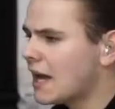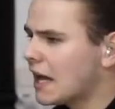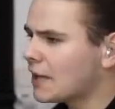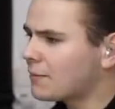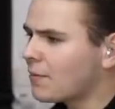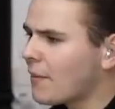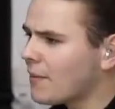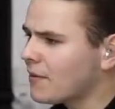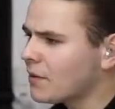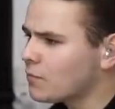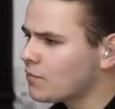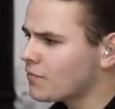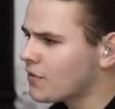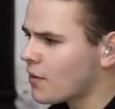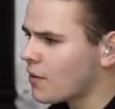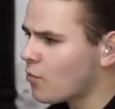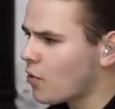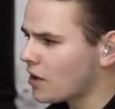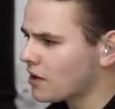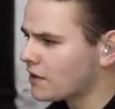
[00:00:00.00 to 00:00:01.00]
That's probably the,
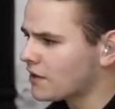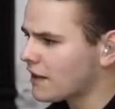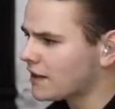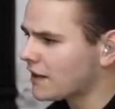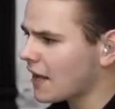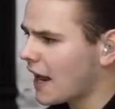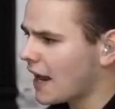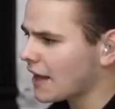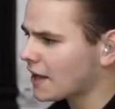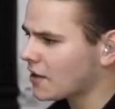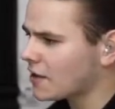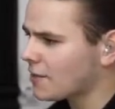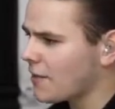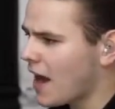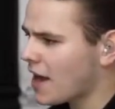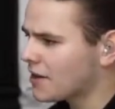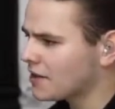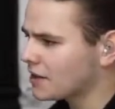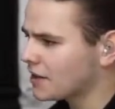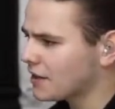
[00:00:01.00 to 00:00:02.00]
the worst thing that I could
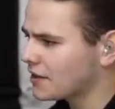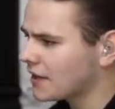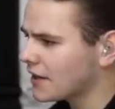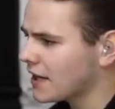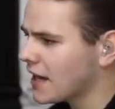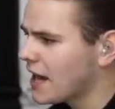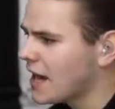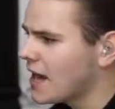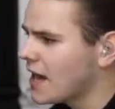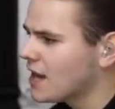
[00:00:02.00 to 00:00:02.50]
imagine because like